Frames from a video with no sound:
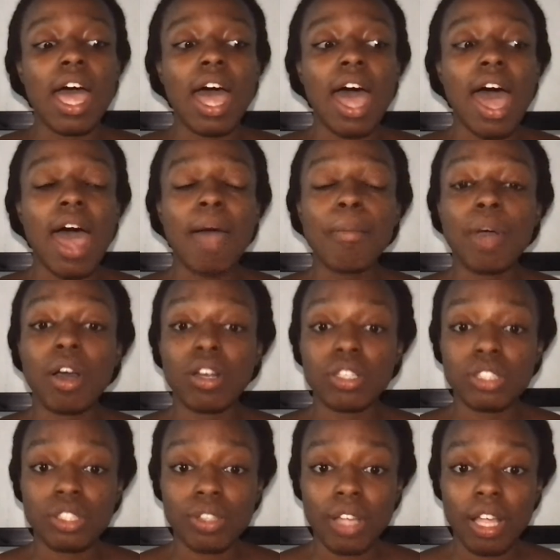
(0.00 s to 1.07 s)
I'm
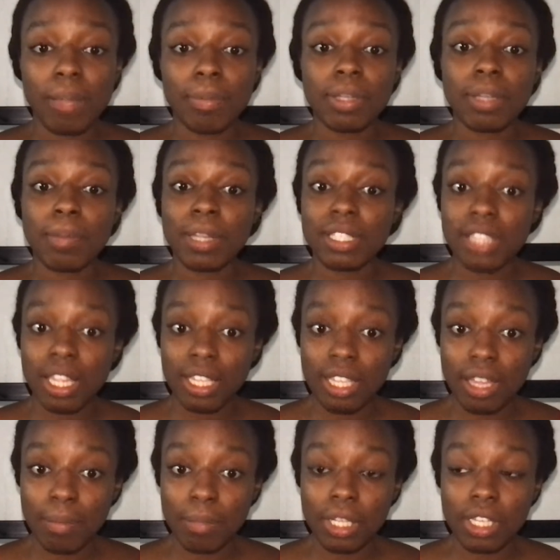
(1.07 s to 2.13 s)
also helping the best I
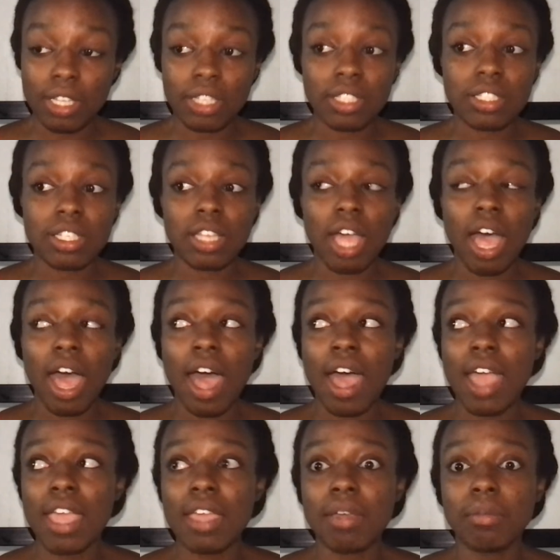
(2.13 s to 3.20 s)
can, because I
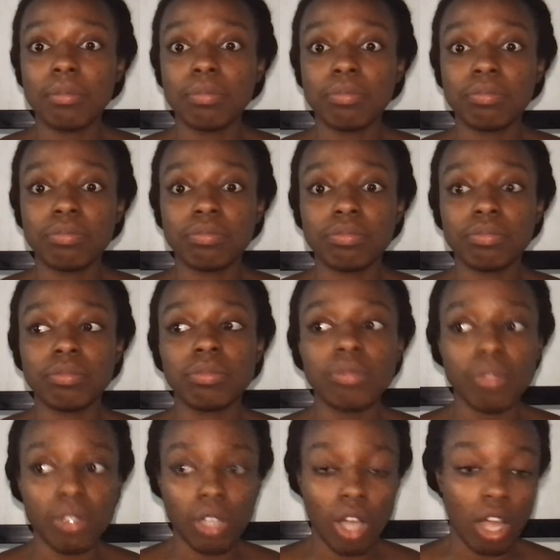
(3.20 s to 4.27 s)
am,
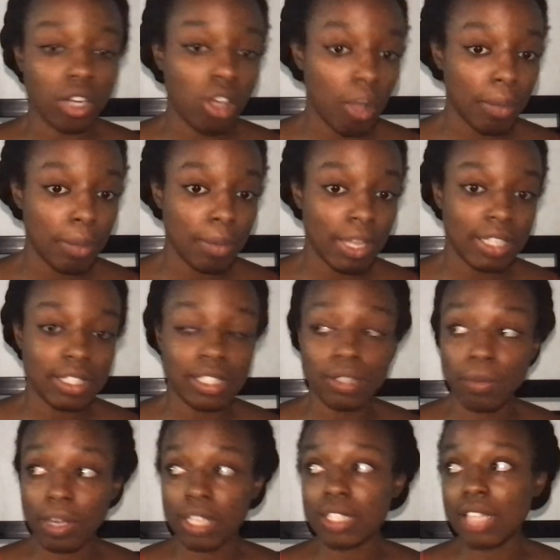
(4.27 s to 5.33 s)
God call me blessed, as
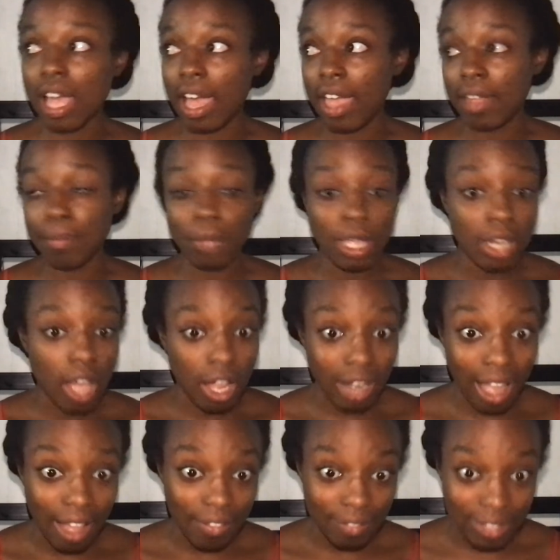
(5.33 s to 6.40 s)
well as I may not
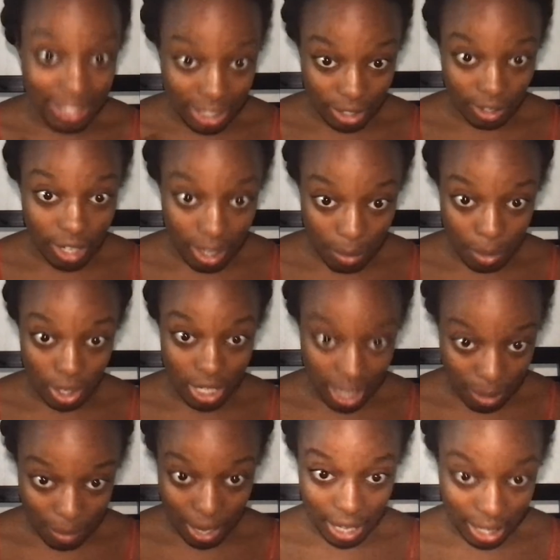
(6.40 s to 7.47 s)
have literally money in
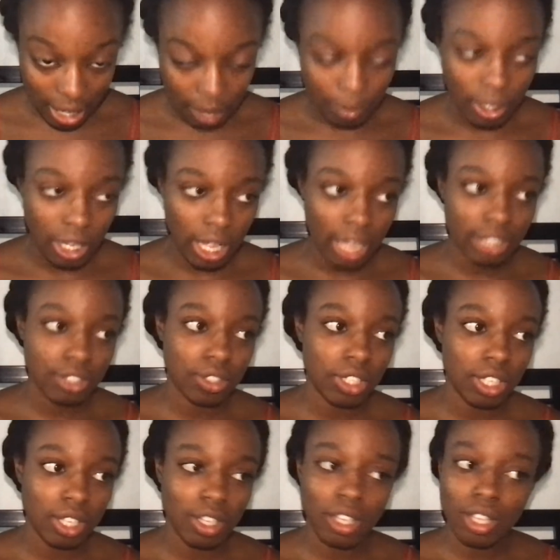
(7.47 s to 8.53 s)
my, well,
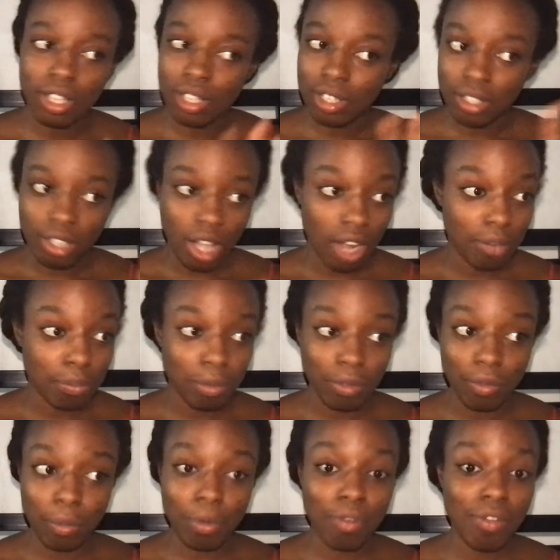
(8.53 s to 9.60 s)
actually, God even
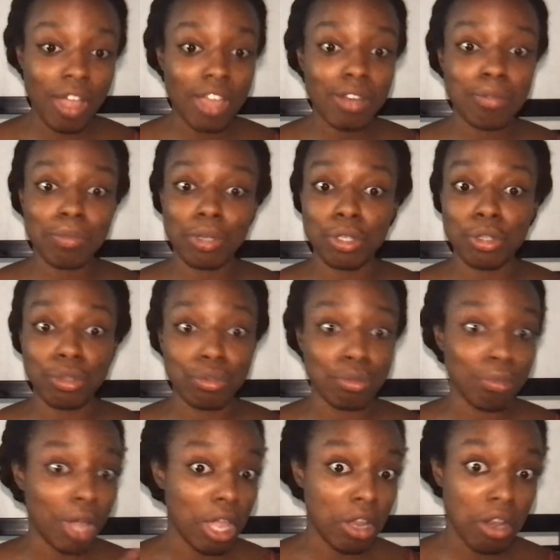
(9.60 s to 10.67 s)
provided money through
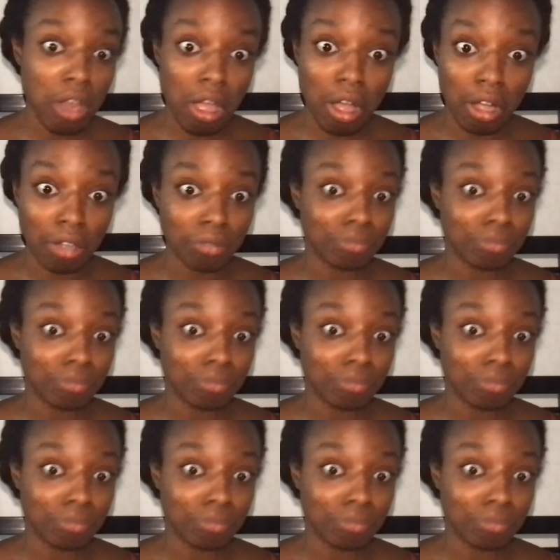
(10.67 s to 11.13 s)
my in-law.